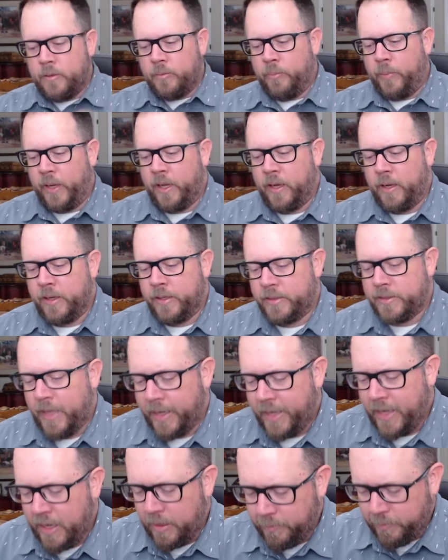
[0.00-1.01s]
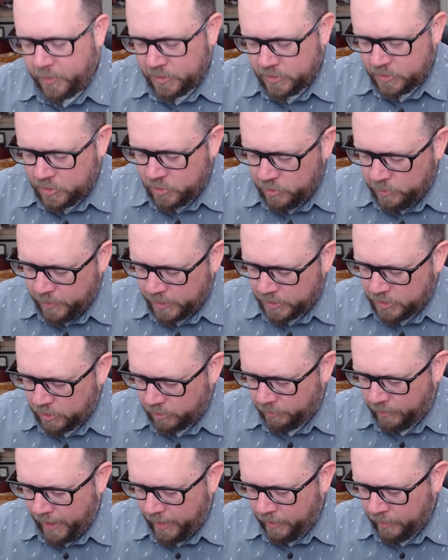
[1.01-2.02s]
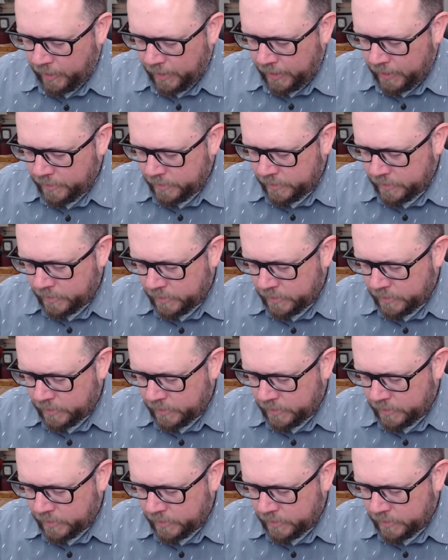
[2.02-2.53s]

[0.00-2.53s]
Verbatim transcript: because I can't put too much around it.